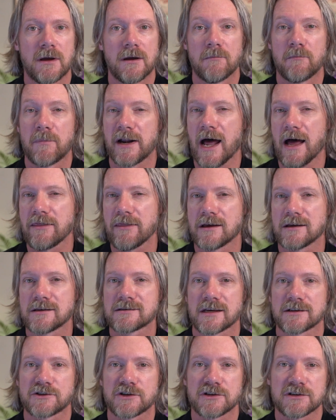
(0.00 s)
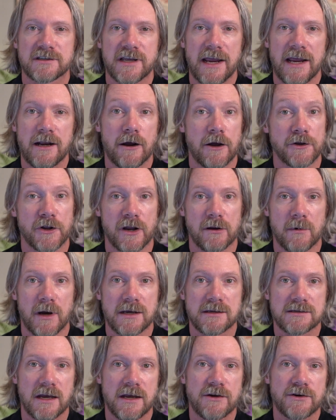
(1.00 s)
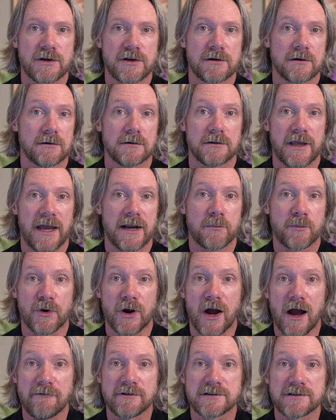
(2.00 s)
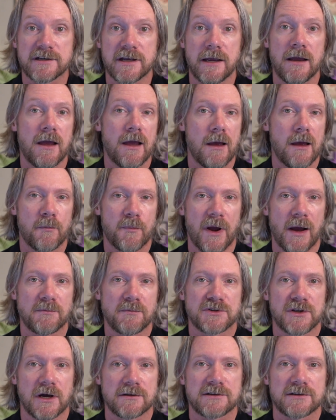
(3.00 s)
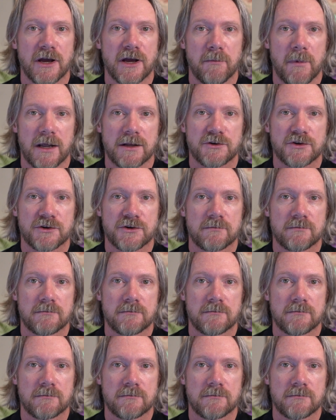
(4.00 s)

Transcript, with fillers: but others, such as data anonymization or data privacy, perhaps not so much.